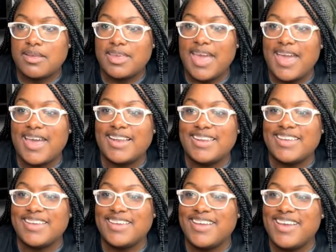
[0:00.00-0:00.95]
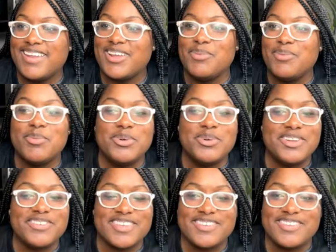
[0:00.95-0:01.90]
Golly. Hold on, let me move
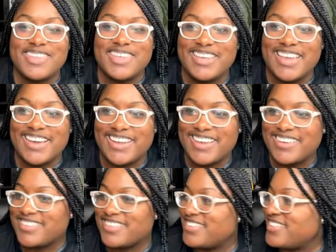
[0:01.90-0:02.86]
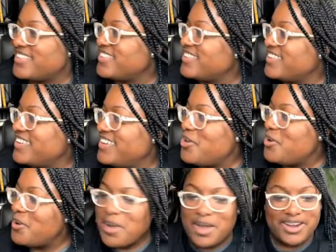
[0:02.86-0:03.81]
this because it's telling y'all the answer.
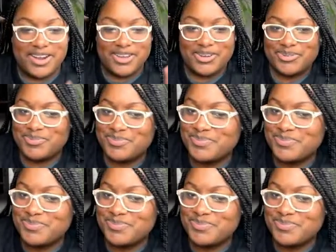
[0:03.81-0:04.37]
Hold on.